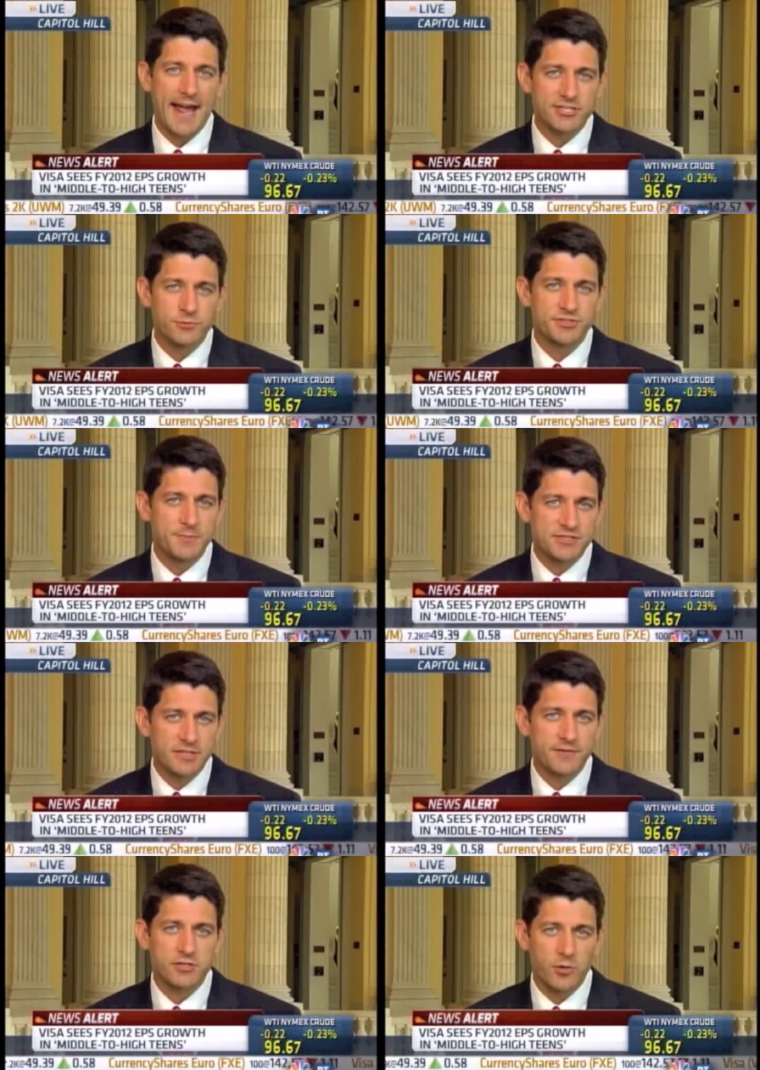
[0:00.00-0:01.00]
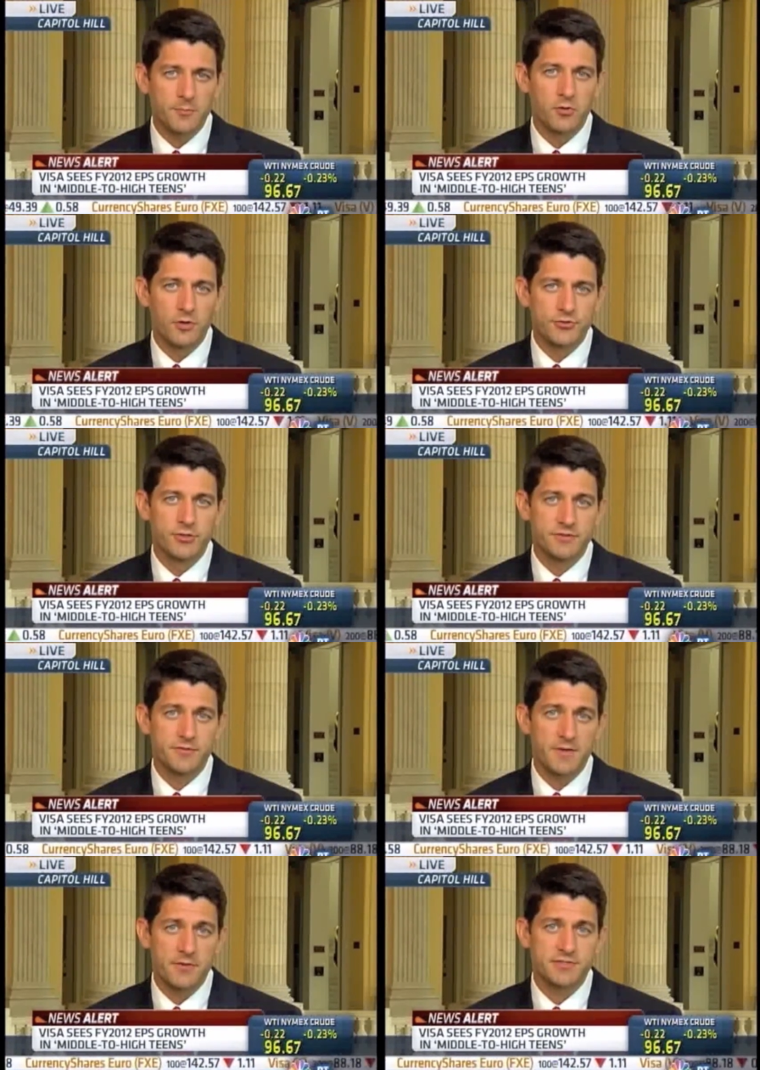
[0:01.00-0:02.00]
actual specific credible alternatives
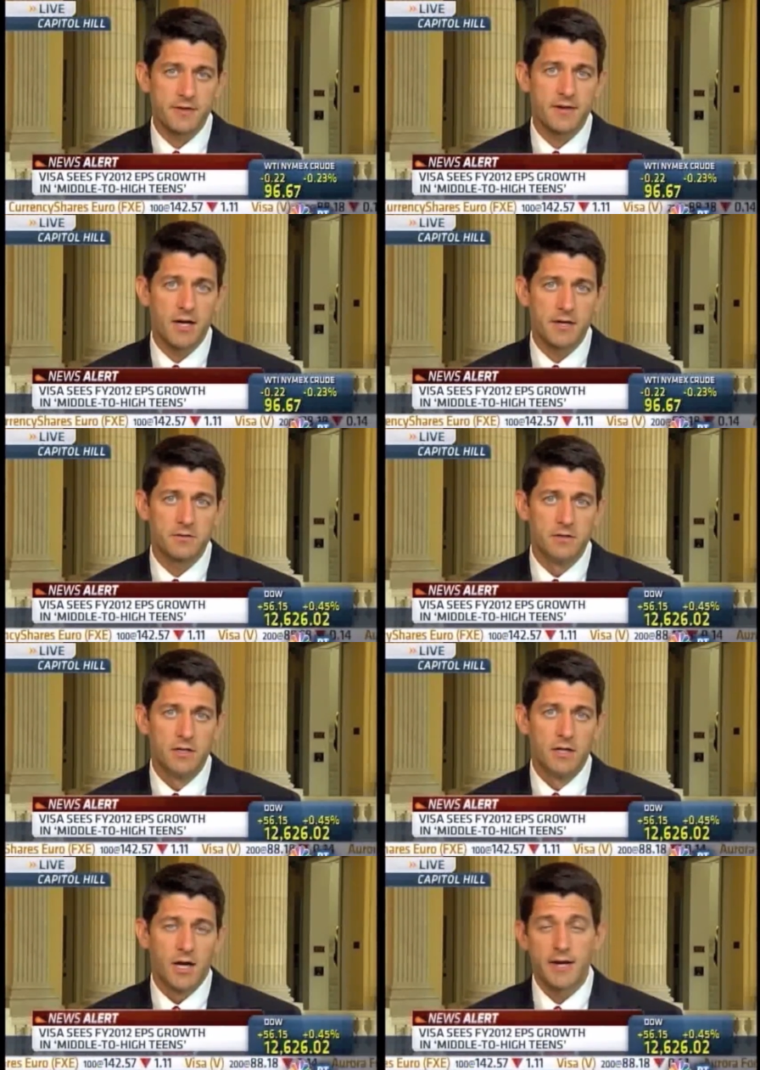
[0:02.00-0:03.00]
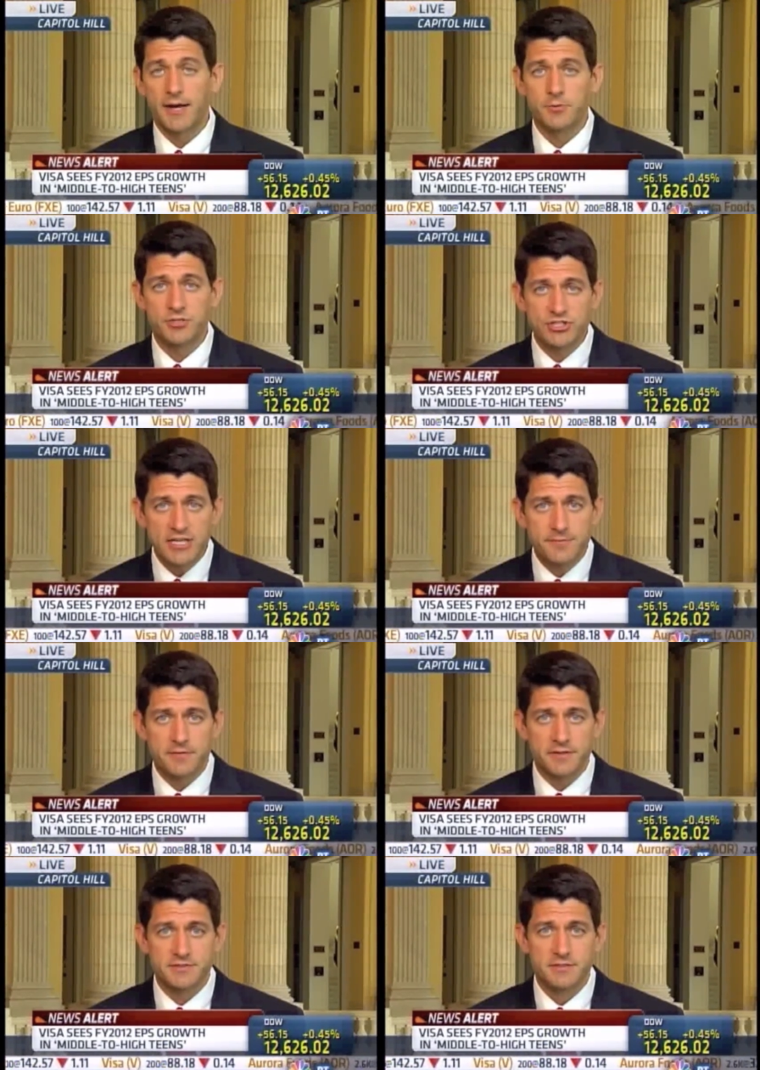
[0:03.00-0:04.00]
from the other side of the aisle on how to
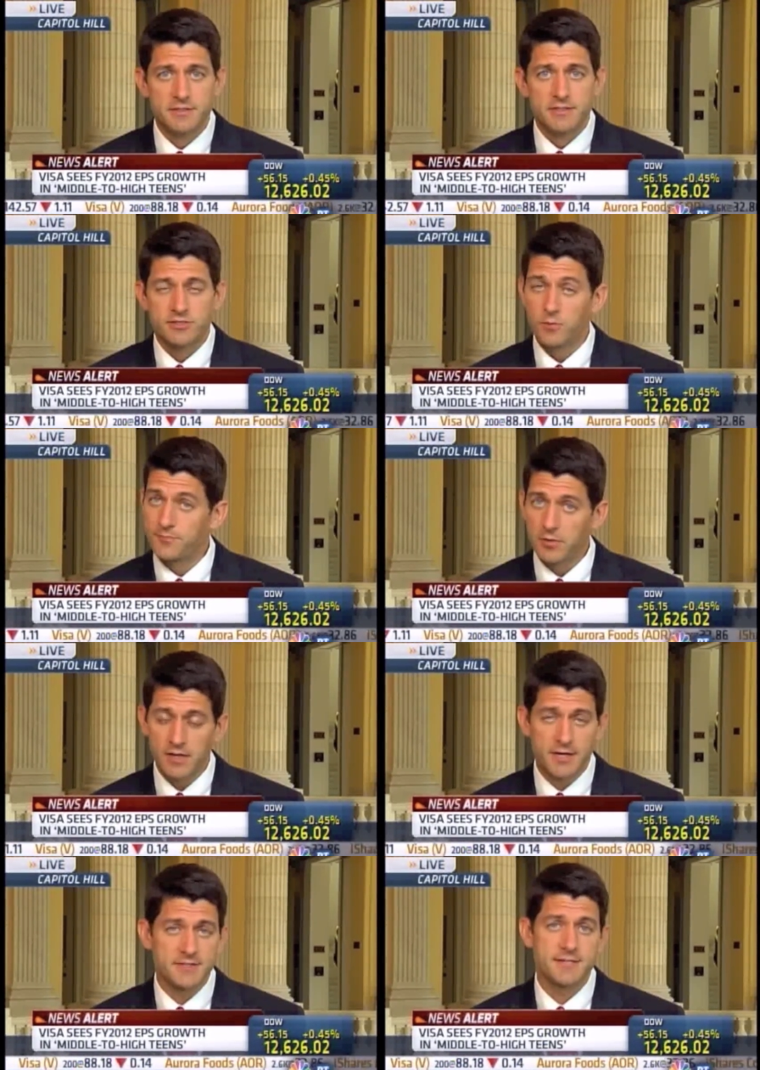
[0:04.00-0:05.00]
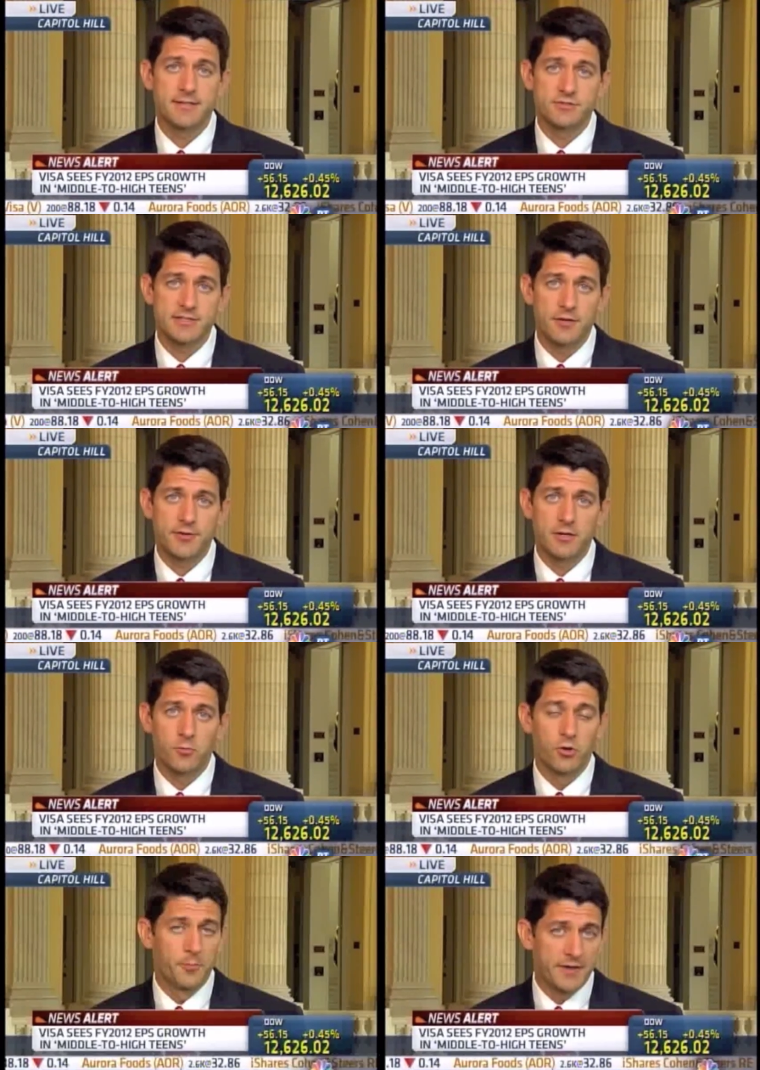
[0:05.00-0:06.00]
achieve this. So we've put a lot of details out there.
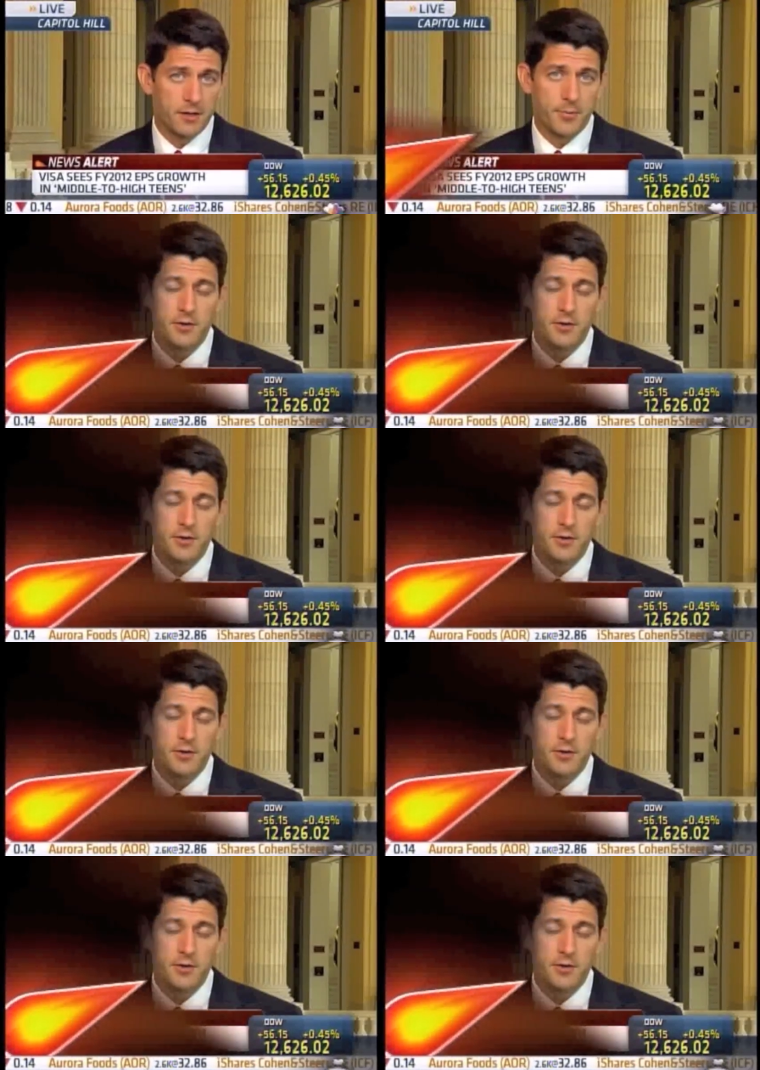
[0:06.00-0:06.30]
We're hoping our